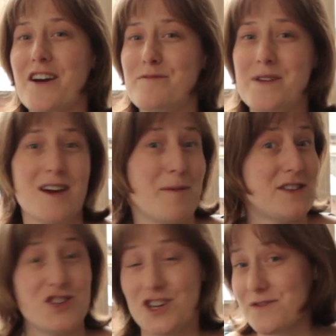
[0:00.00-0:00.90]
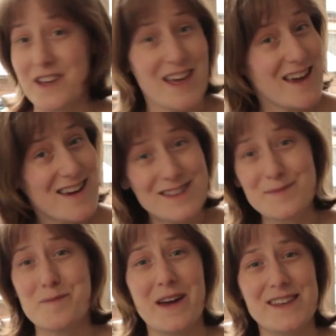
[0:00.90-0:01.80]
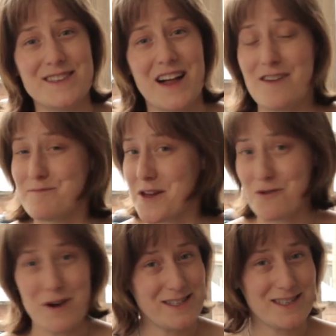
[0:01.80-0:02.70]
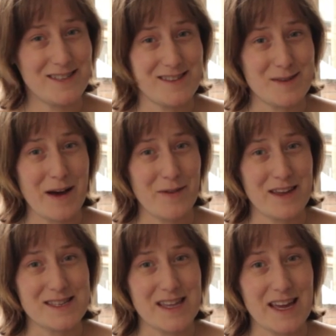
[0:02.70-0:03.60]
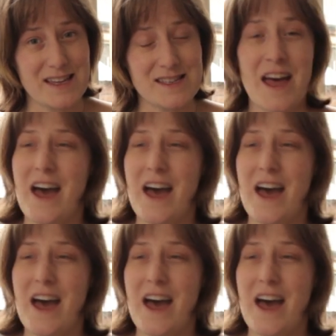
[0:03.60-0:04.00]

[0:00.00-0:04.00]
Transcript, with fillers: have been coming to church for years but may still have big questions about these things,